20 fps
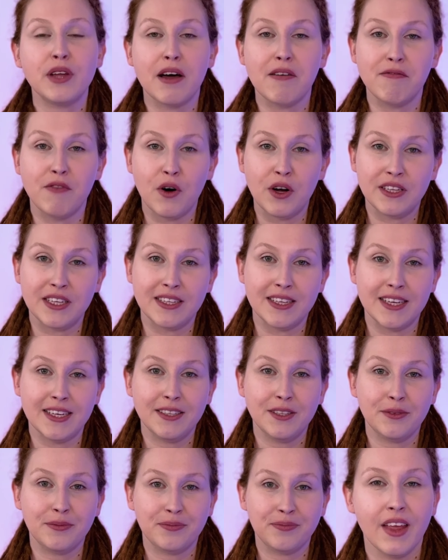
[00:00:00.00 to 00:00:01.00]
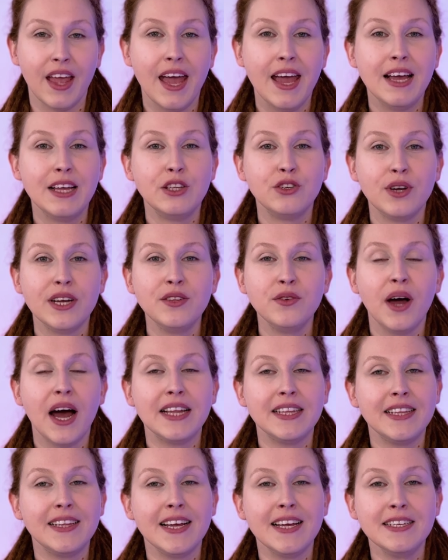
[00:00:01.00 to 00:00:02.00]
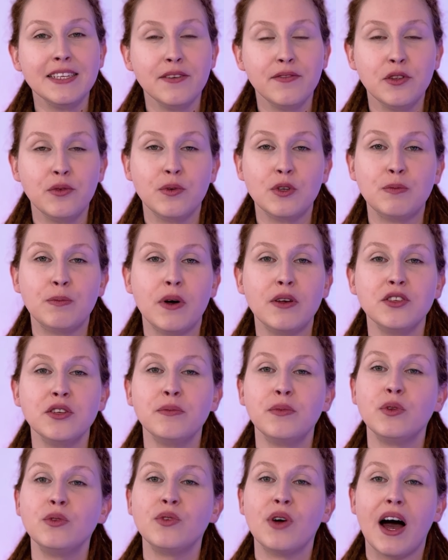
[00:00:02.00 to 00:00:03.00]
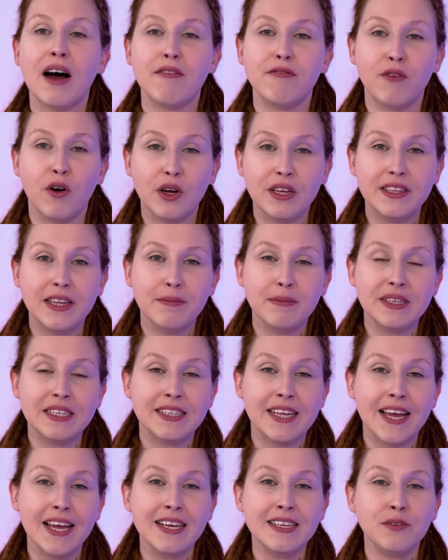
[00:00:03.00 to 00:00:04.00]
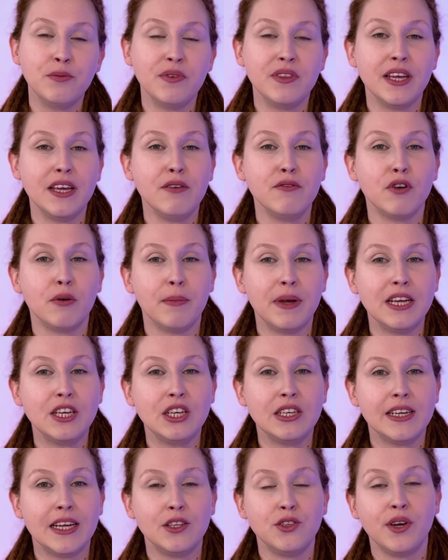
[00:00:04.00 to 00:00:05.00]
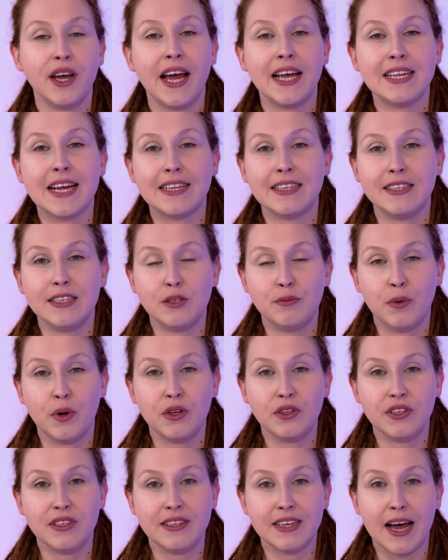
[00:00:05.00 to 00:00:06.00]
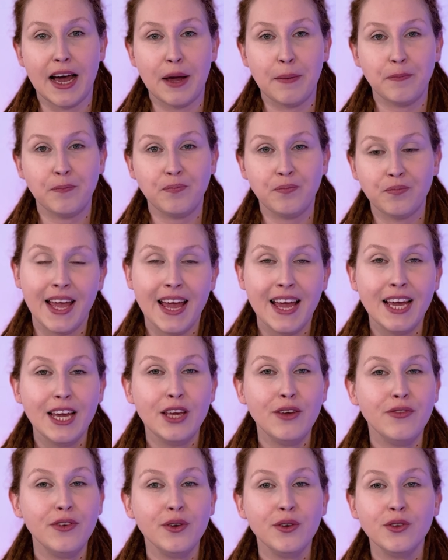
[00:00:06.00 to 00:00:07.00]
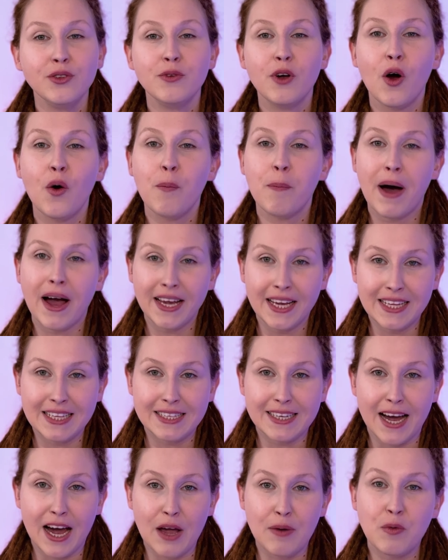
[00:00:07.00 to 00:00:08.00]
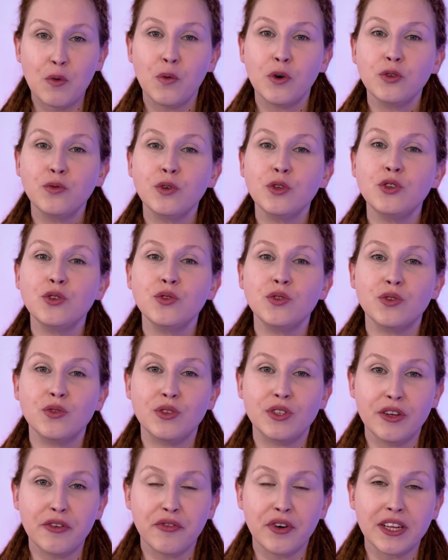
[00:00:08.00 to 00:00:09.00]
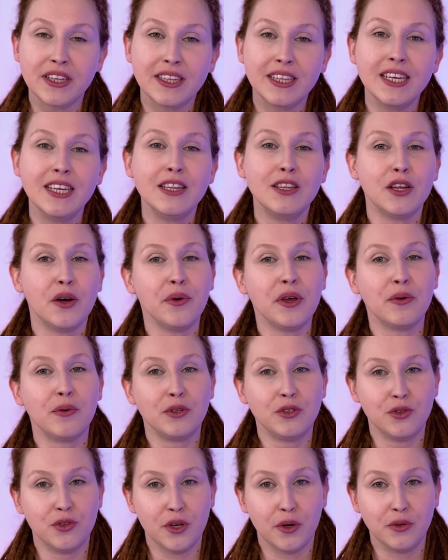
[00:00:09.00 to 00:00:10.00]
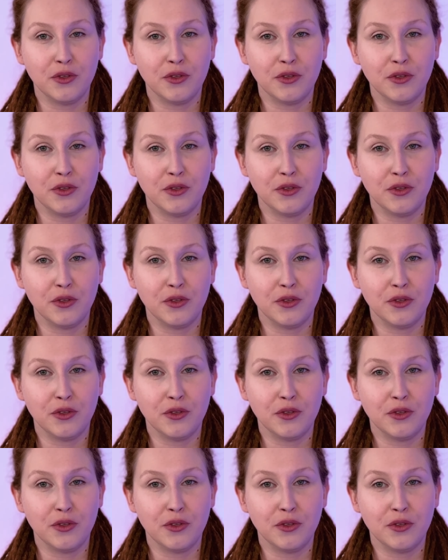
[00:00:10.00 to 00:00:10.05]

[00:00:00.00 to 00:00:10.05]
avoid it. Try to analyze if it was possible to avoid the mistakes with the information that you had at this point in time. If you could go back in time, what would you do differently knowing what you know